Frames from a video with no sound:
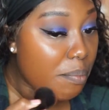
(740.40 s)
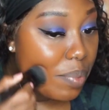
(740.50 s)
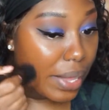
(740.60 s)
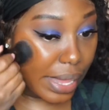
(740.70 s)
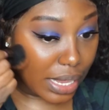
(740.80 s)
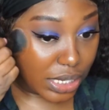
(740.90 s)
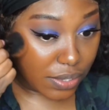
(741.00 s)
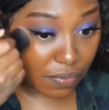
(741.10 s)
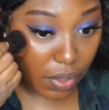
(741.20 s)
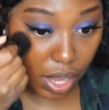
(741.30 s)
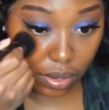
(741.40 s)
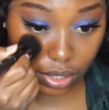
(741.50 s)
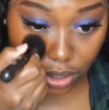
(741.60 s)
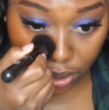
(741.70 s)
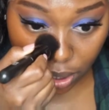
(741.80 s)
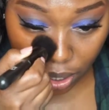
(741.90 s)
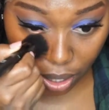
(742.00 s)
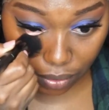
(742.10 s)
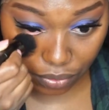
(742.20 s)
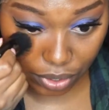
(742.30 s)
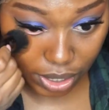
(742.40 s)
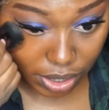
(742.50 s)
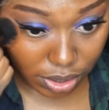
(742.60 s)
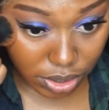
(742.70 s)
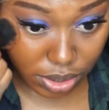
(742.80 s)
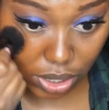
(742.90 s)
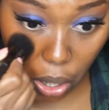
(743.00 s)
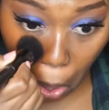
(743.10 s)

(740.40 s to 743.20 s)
But as far as coverage,